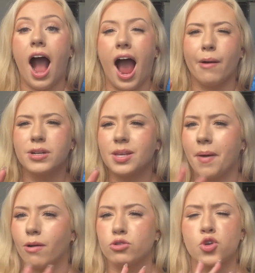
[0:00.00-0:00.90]
I was
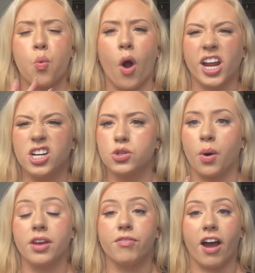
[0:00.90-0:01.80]
about
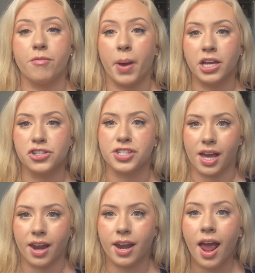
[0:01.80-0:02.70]
25 pages
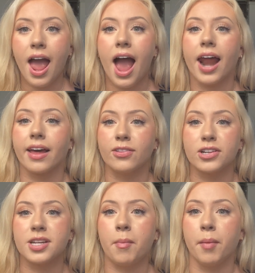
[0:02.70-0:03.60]
in, and I
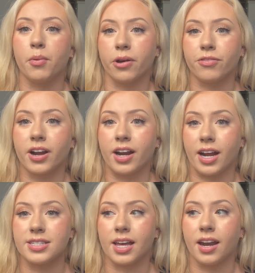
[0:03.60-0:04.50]
looked at my boyfriend and I
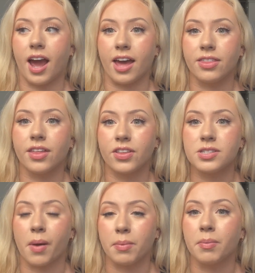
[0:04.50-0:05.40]
said, "I think this
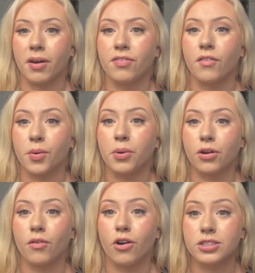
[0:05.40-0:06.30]
might be my favorite book
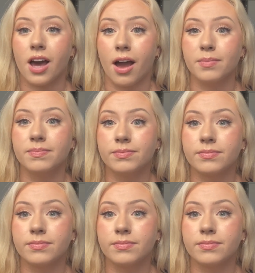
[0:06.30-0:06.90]
of all time."